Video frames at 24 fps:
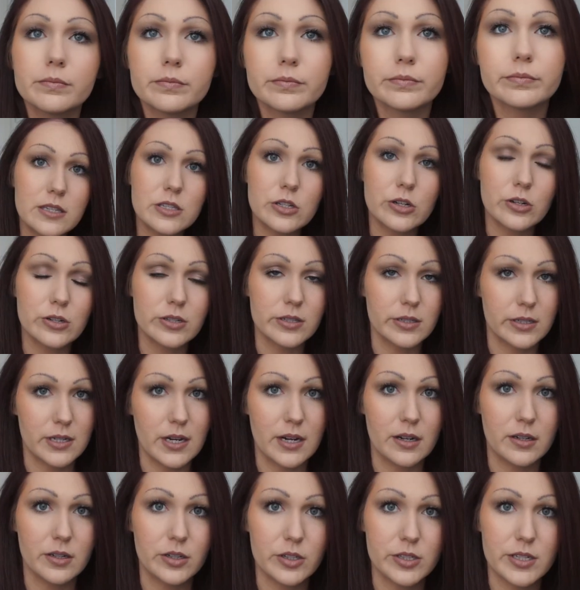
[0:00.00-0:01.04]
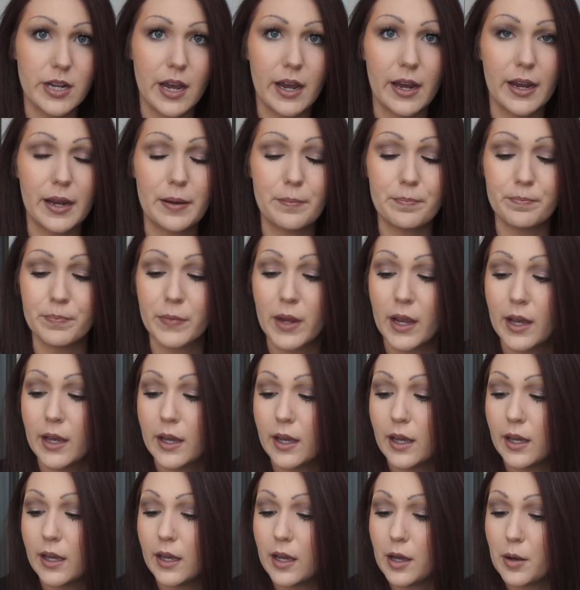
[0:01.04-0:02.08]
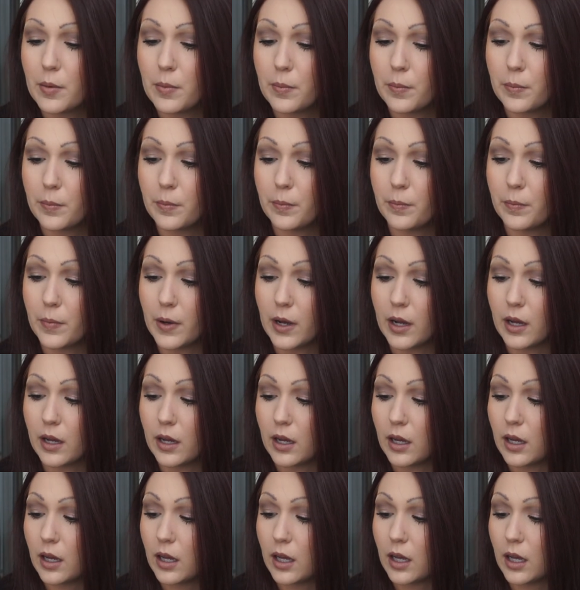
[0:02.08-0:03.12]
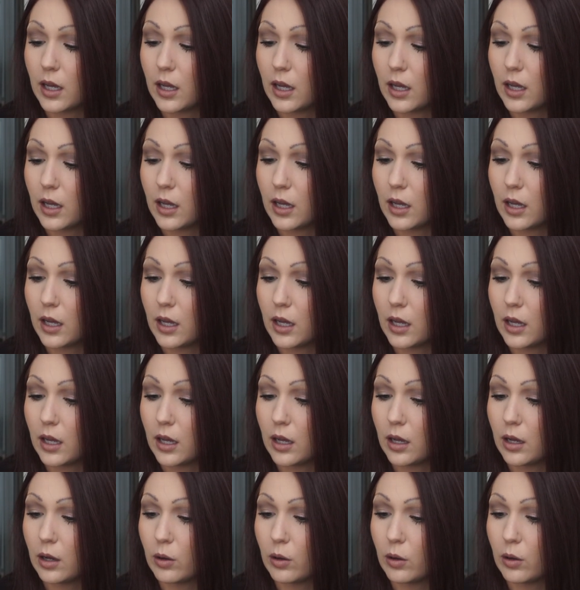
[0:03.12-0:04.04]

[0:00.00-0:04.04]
Eastern Standard Time. Uh...